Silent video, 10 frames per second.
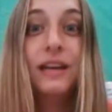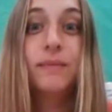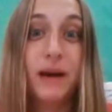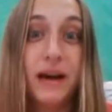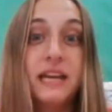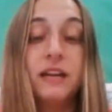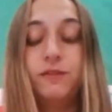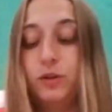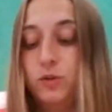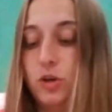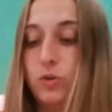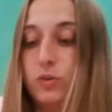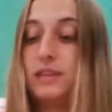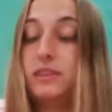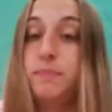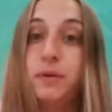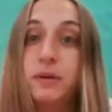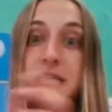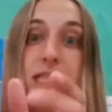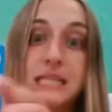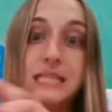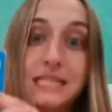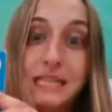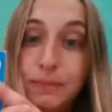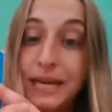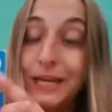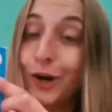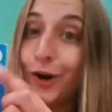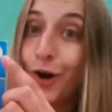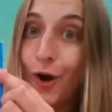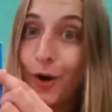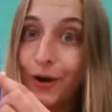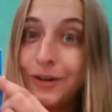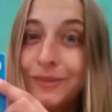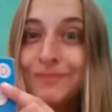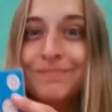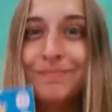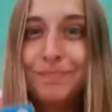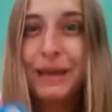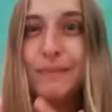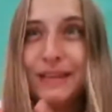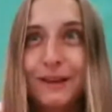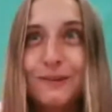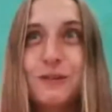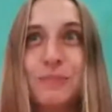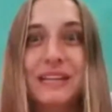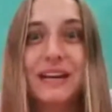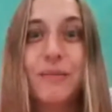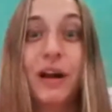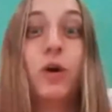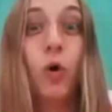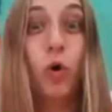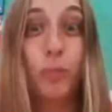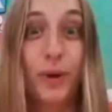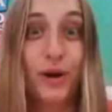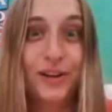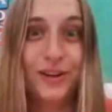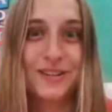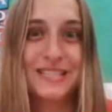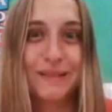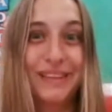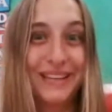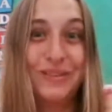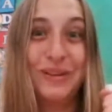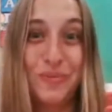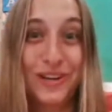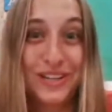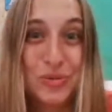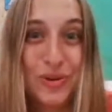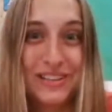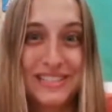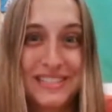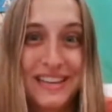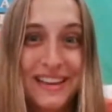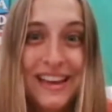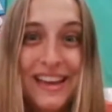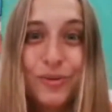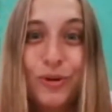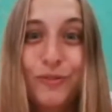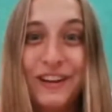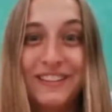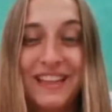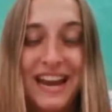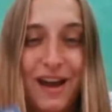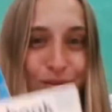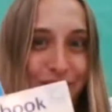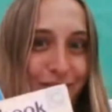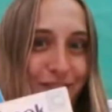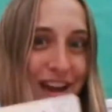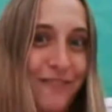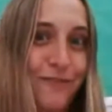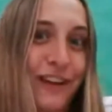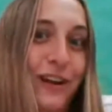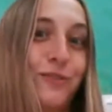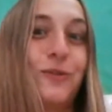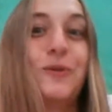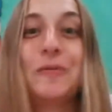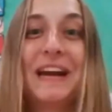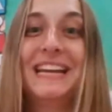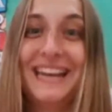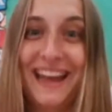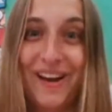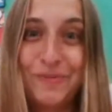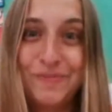But if you know that the books in the D bin are hard, maybe those will become a goal book or something you can work towards. We'll figure that out with the 5-finger rule right now.